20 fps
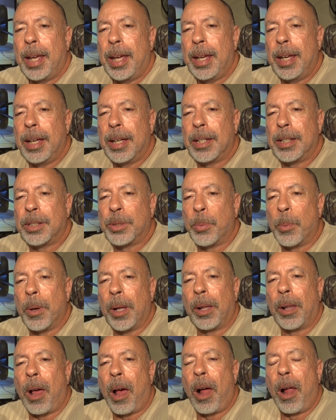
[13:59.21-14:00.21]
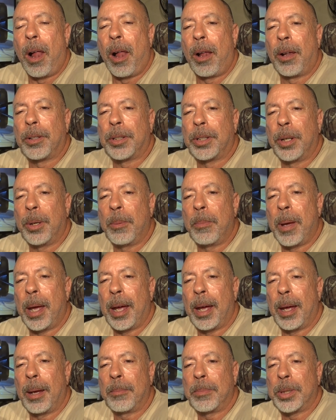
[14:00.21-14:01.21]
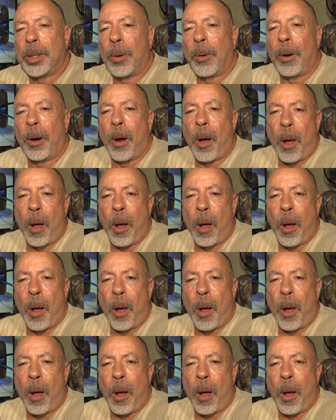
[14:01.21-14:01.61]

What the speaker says: is, will all tube amps or